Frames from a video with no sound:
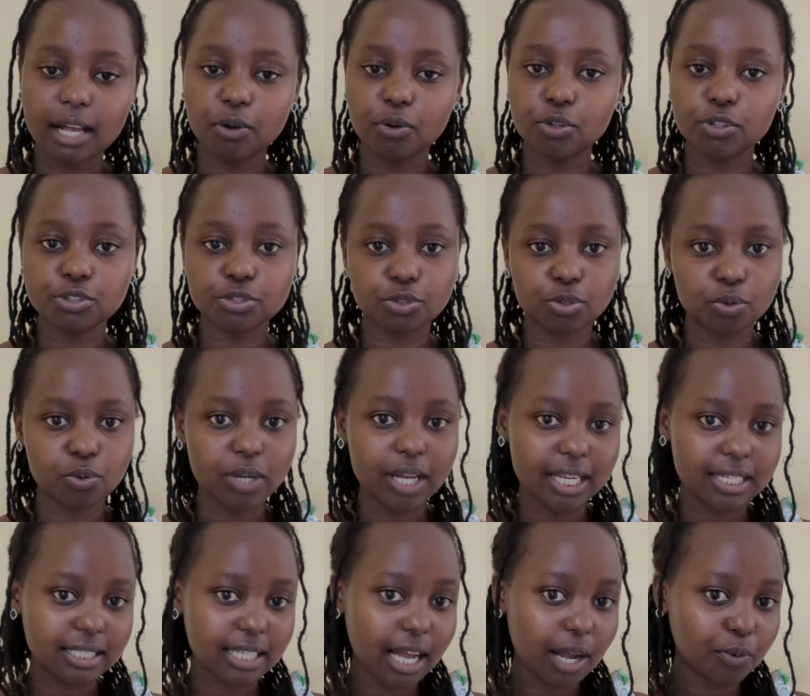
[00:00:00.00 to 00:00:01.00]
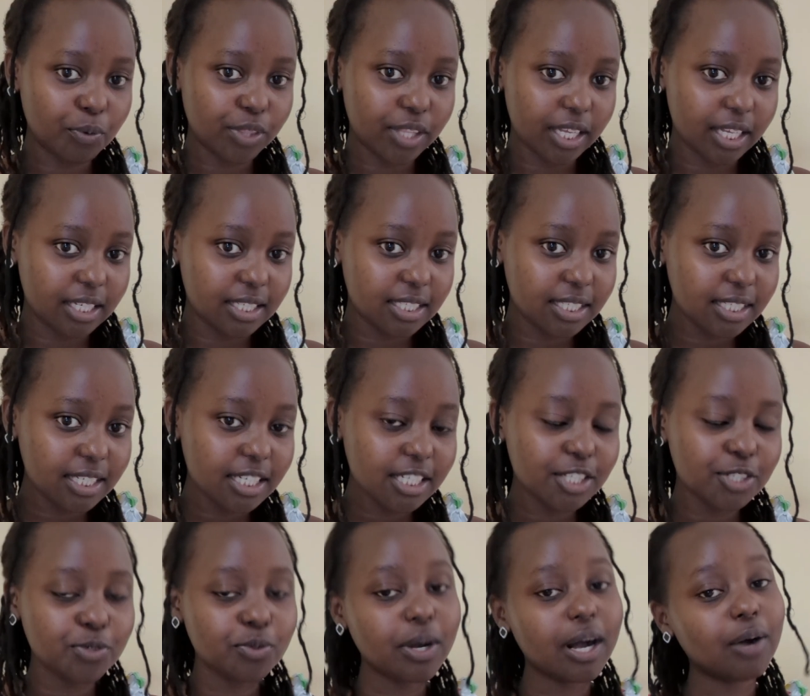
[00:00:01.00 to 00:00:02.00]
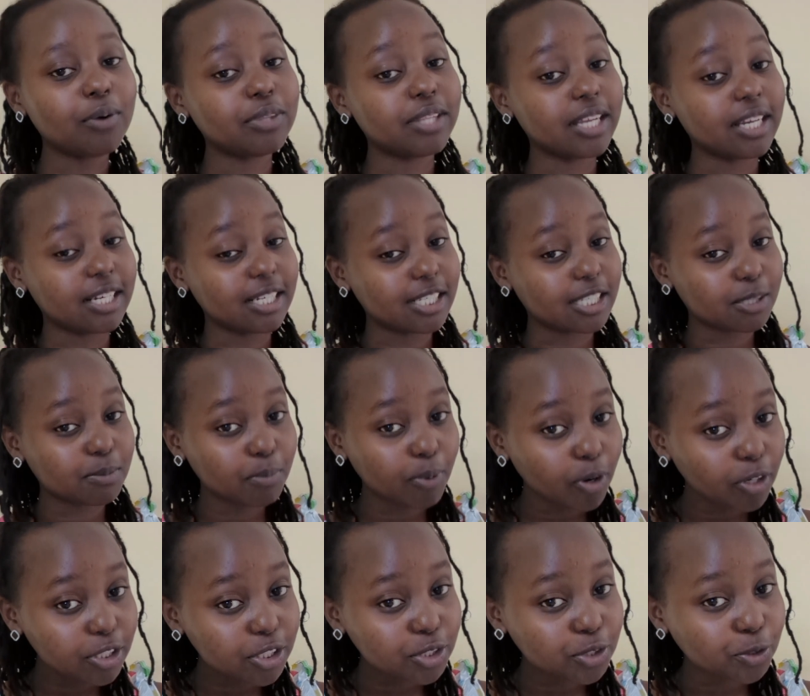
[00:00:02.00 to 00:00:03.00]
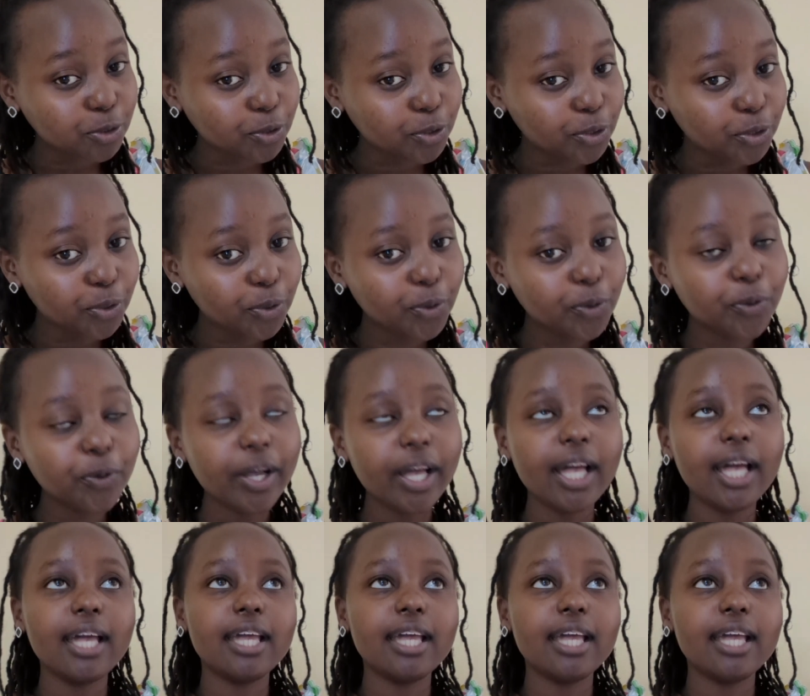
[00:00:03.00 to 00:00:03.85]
Also look at how they treat you, how they respond to you.